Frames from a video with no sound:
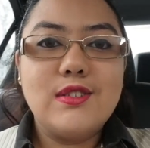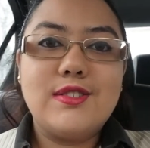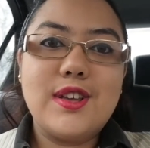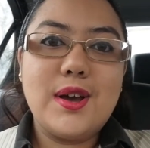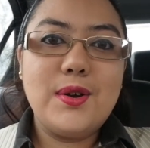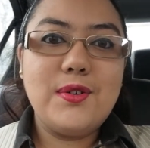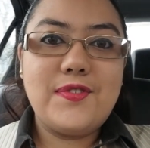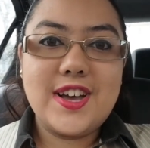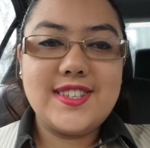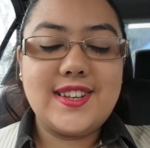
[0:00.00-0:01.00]
So,
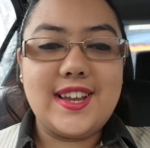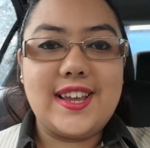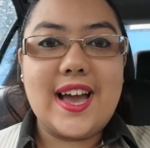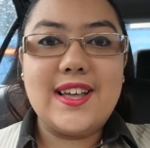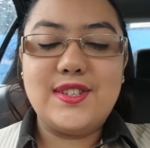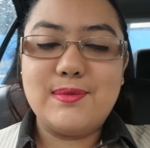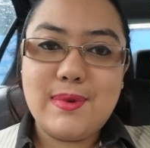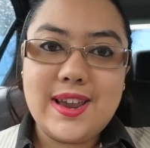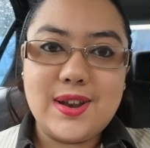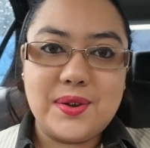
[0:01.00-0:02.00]
firstly, as you
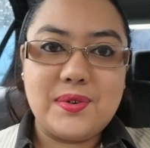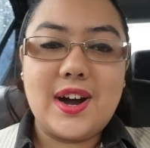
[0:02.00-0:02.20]
may know,